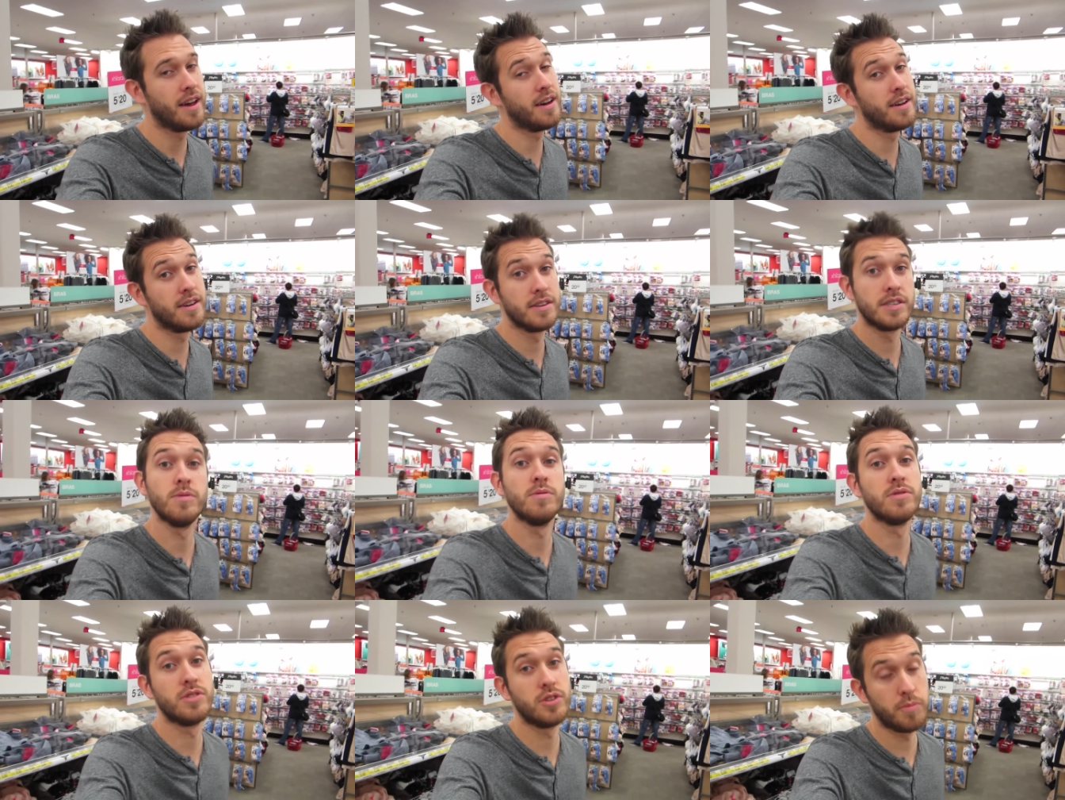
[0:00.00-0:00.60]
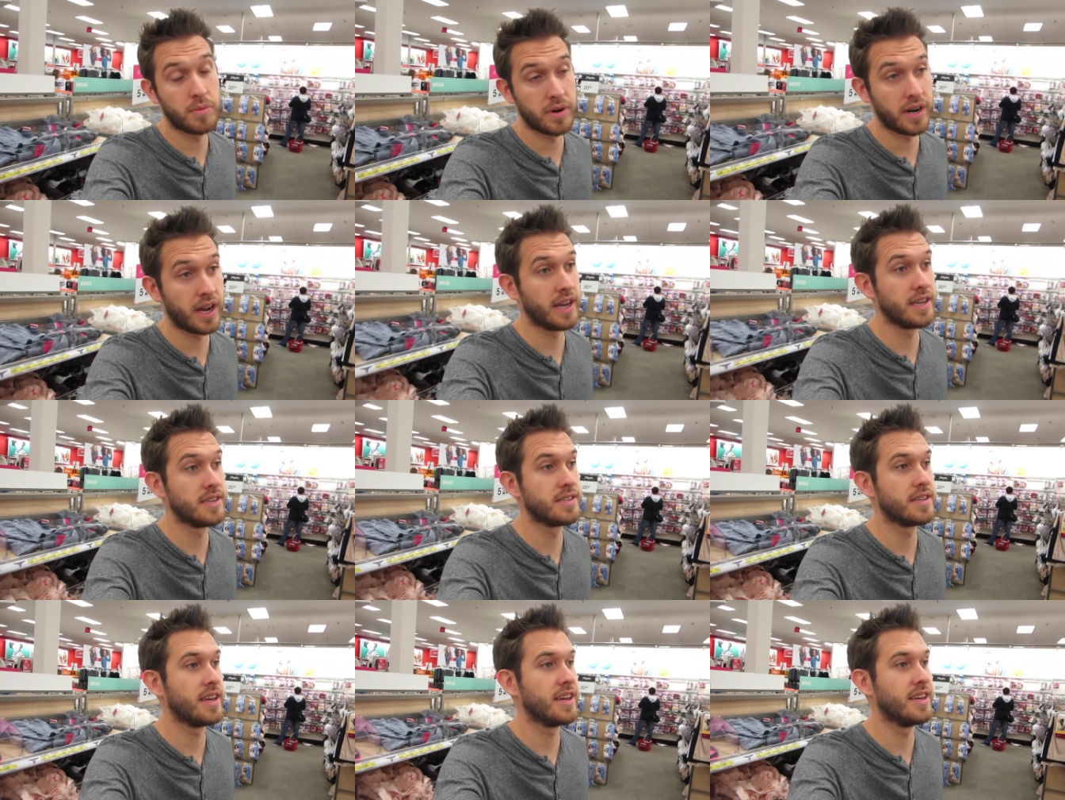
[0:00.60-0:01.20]
Uh, she was super
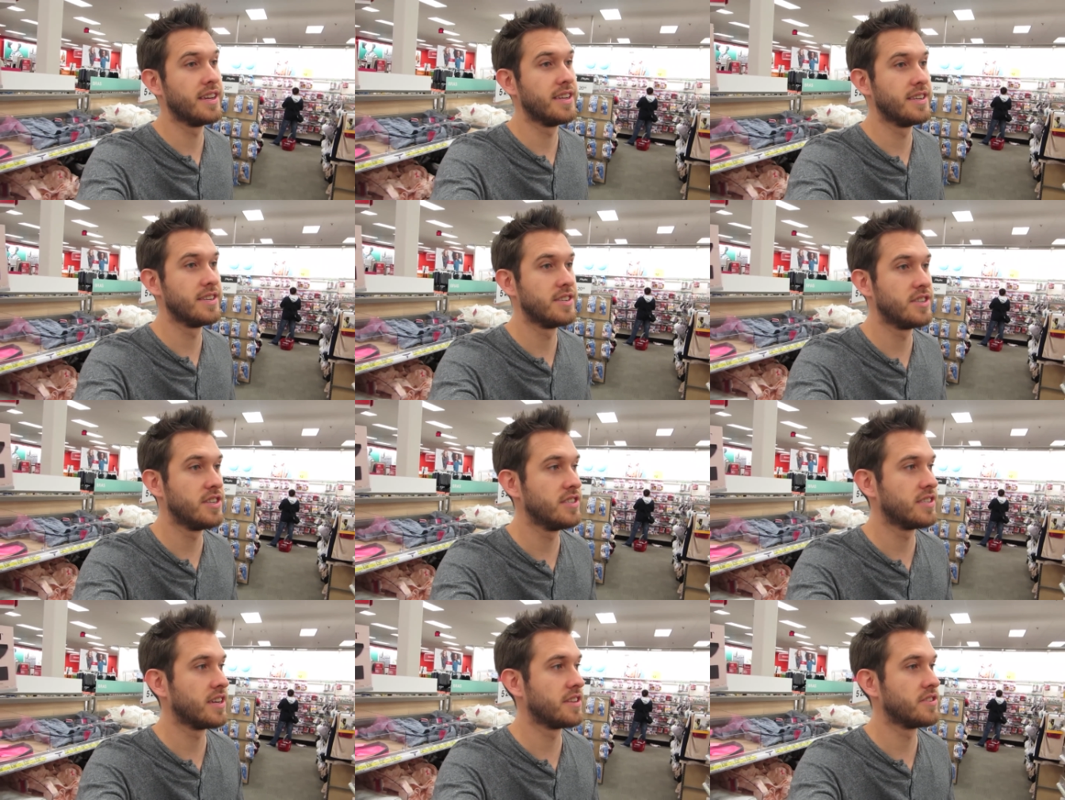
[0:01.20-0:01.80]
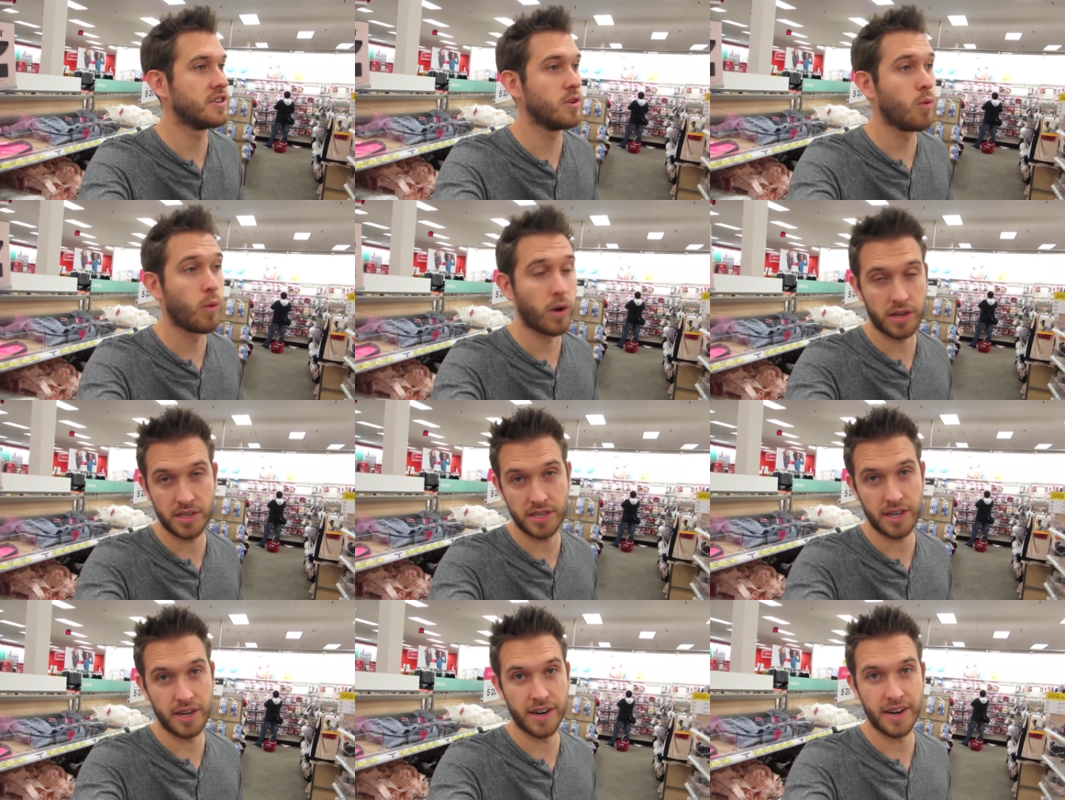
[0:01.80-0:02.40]
nice, and she said that she
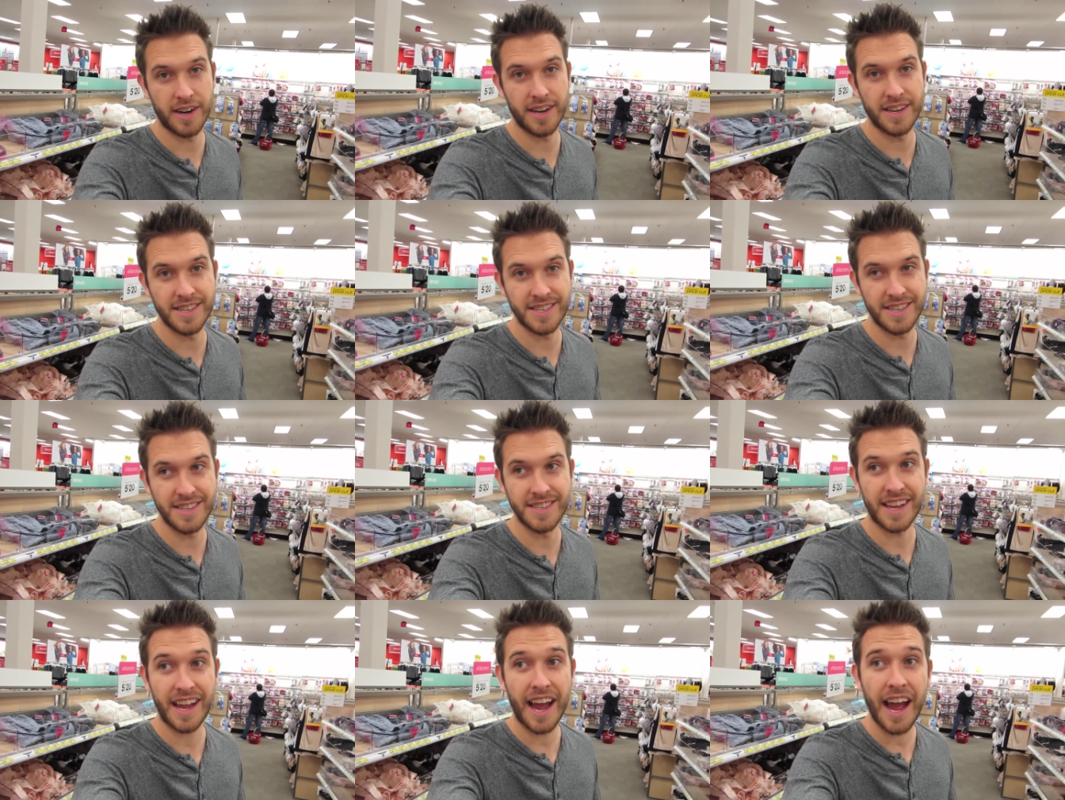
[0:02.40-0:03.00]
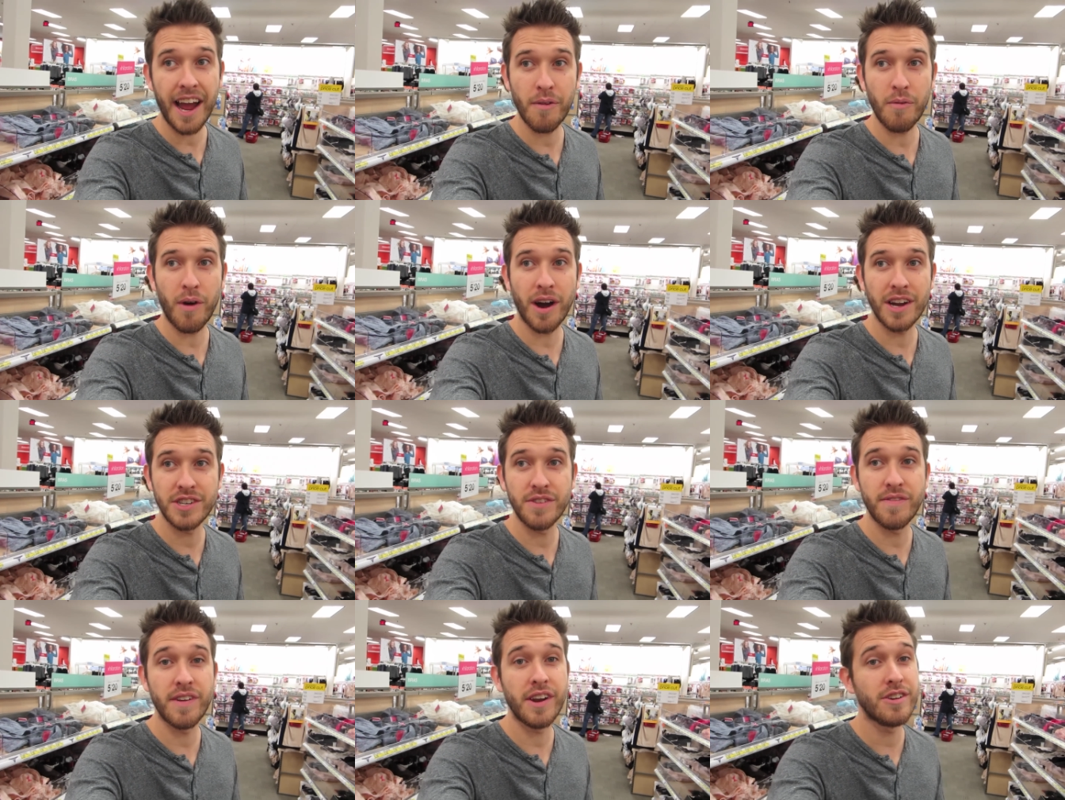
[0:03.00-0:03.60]
works here, and she's like, I
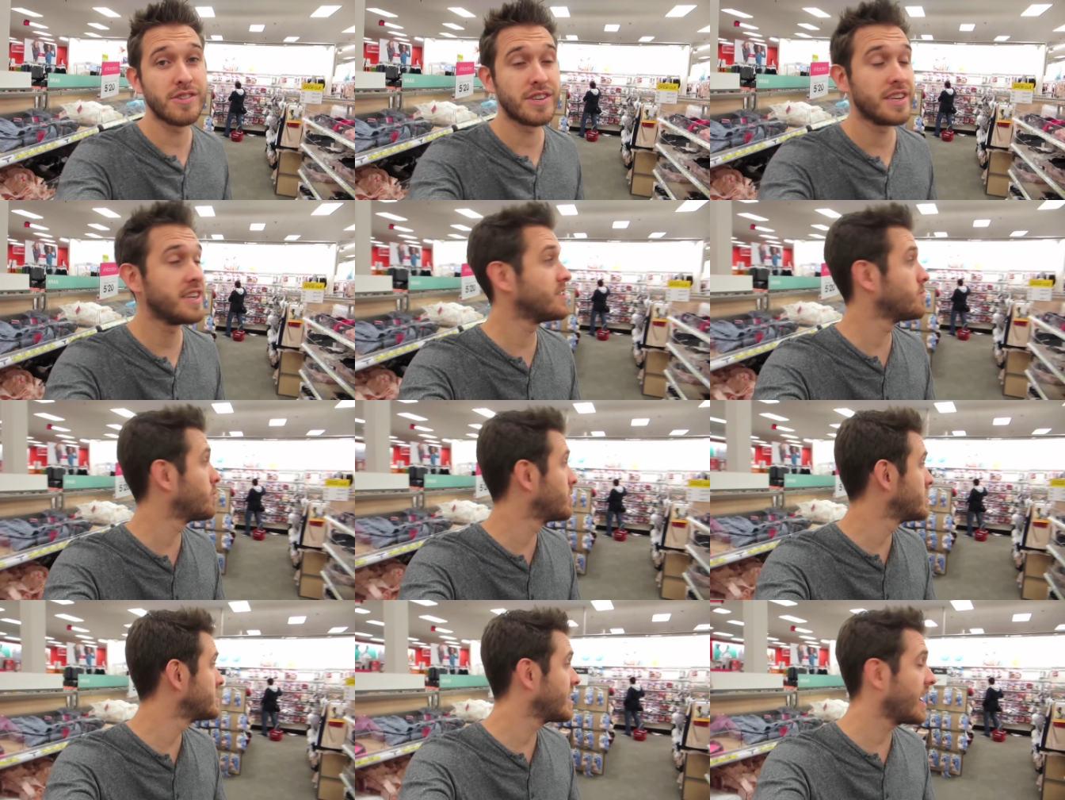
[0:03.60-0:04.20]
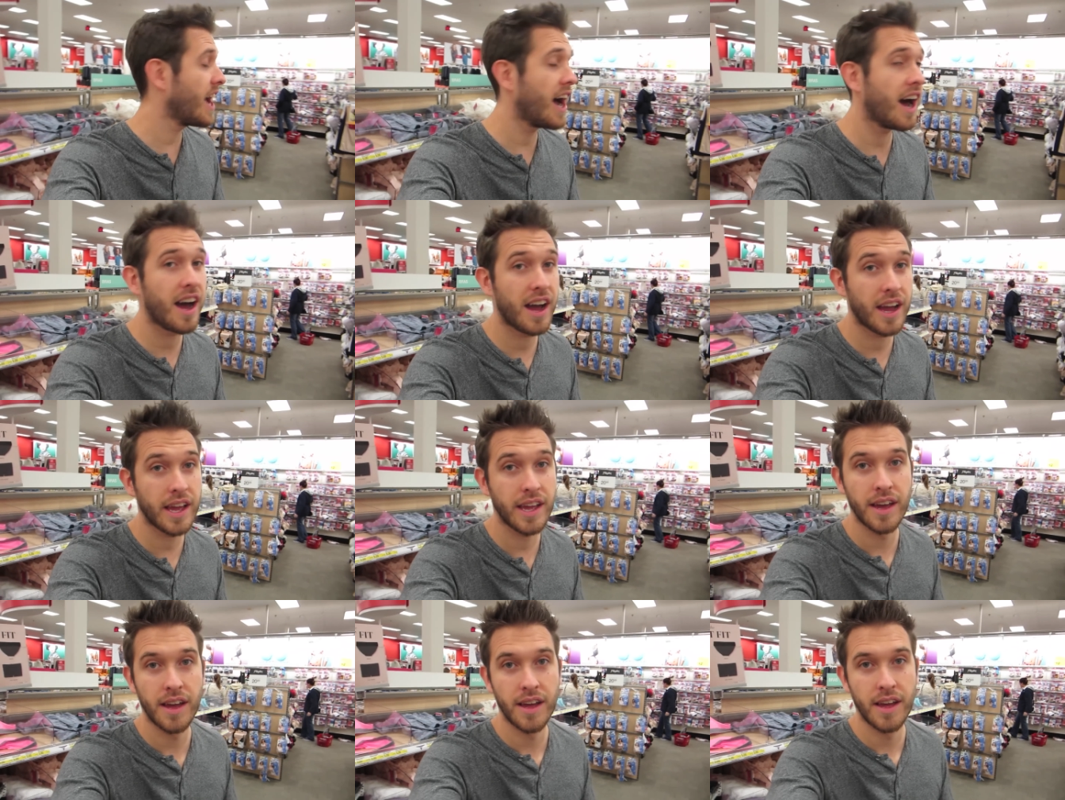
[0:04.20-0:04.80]
watch your videos, I just want to say hi.